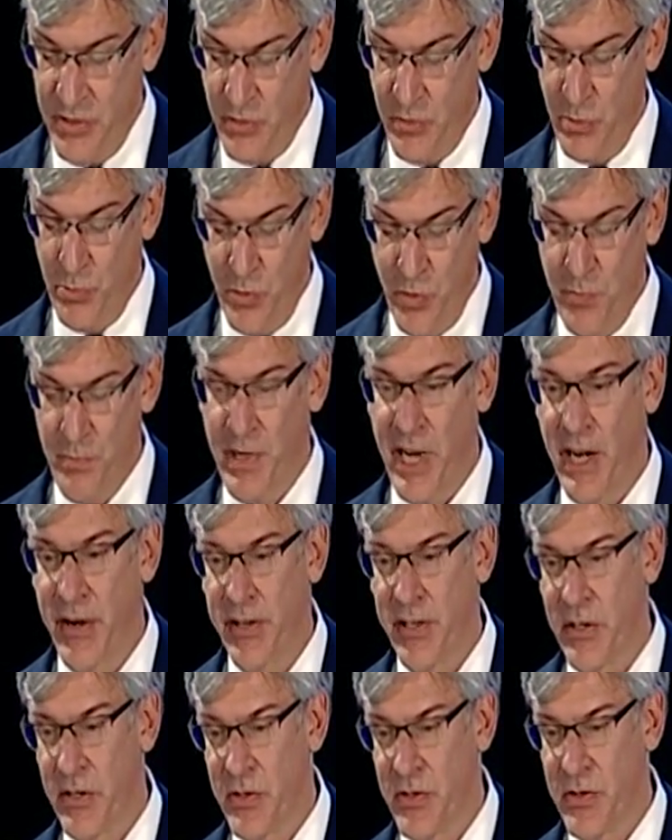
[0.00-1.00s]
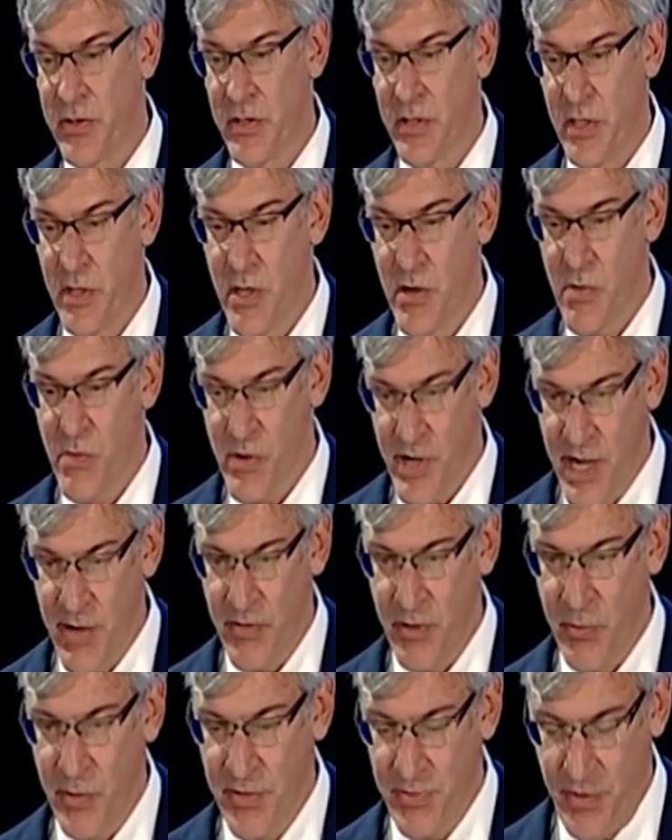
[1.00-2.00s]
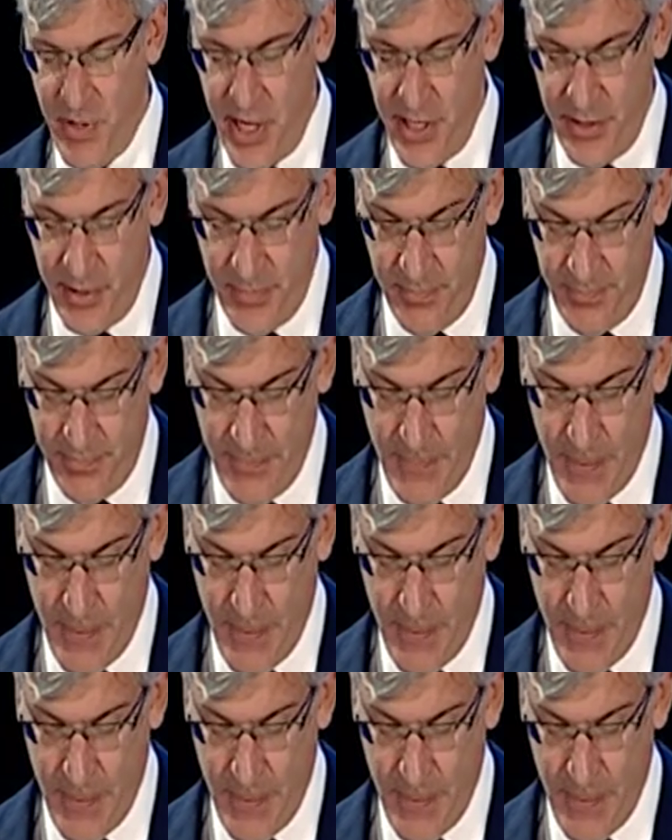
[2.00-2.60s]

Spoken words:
to remove barriers wherever we find them.